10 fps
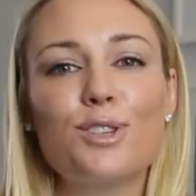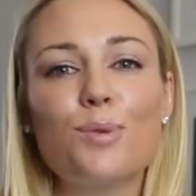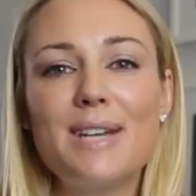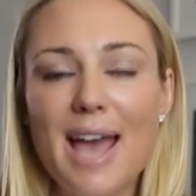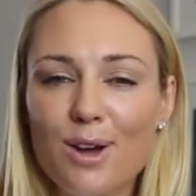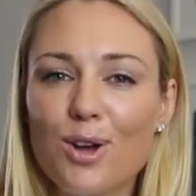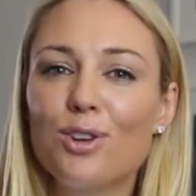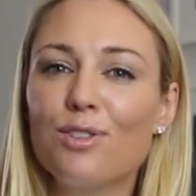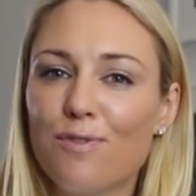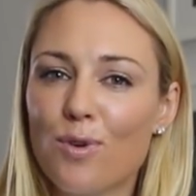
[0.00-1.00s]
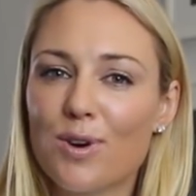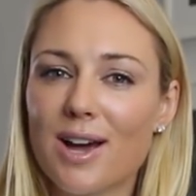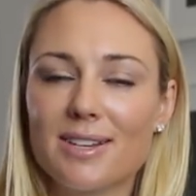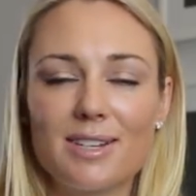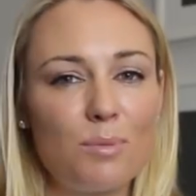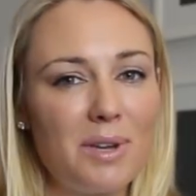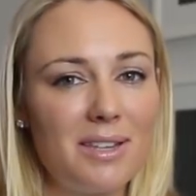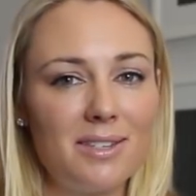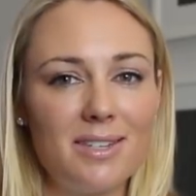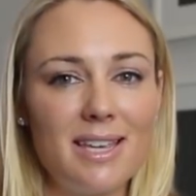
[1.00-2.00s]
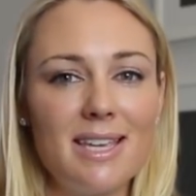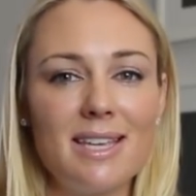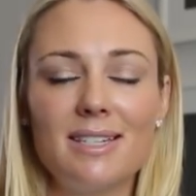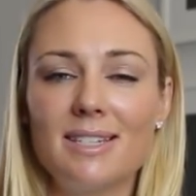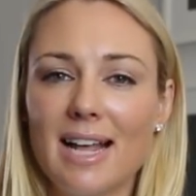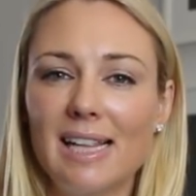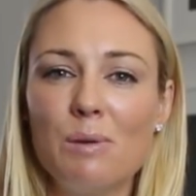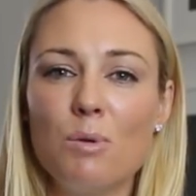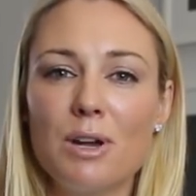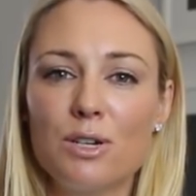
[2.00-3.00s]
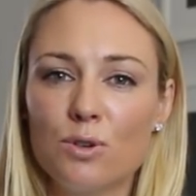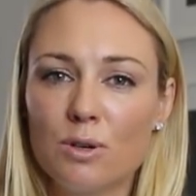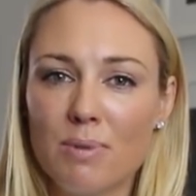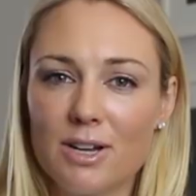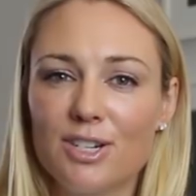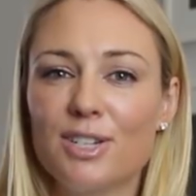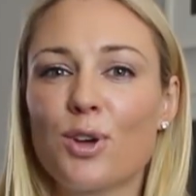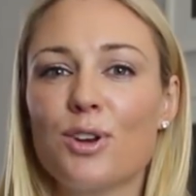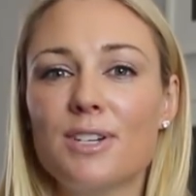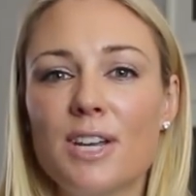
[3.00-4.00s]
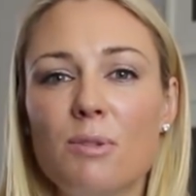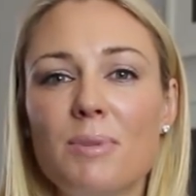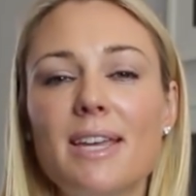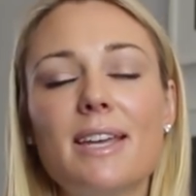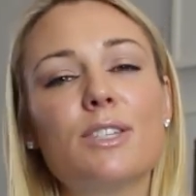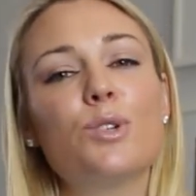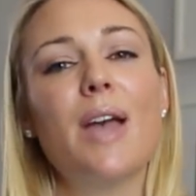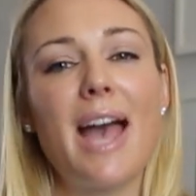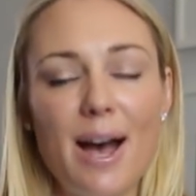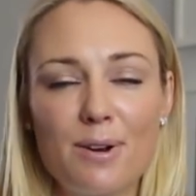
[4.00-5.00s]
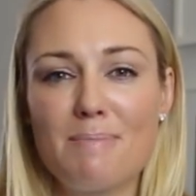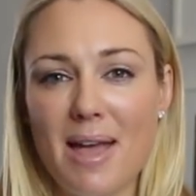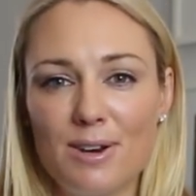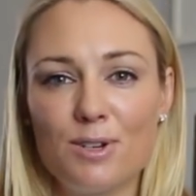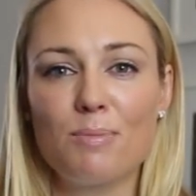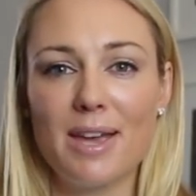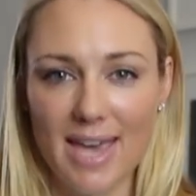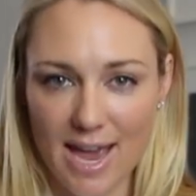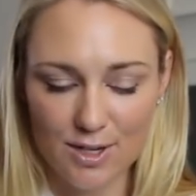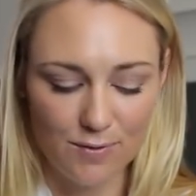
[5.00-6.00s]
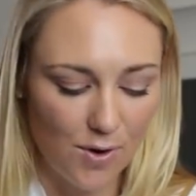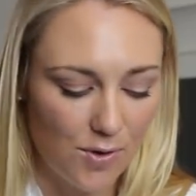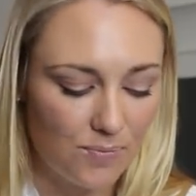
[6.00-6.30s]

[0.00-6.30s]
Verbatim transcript: So we now go to the forecast and we can see exactly what my sugar budget is going to tell me as to how to manage my cash flow.